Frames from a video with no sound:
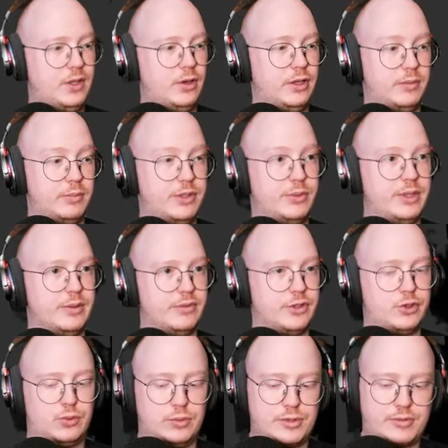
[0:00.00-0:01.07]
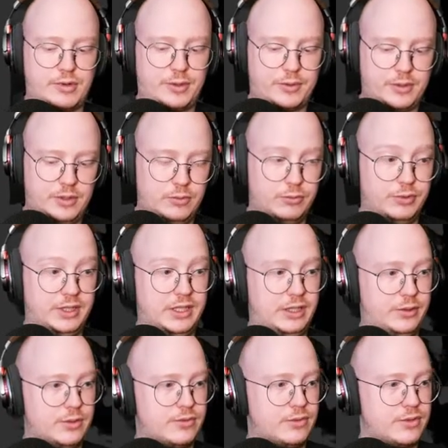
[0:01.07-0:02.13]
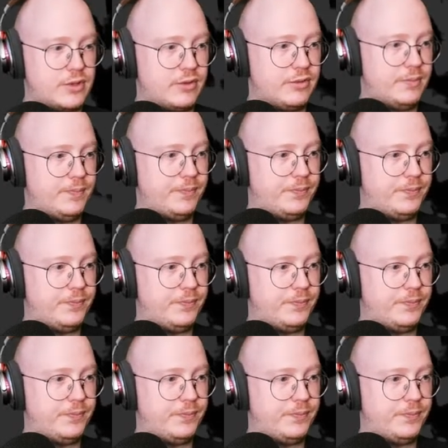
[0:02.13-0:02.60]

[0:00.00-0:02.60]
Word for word: or between different tools rather. Really useful stuff.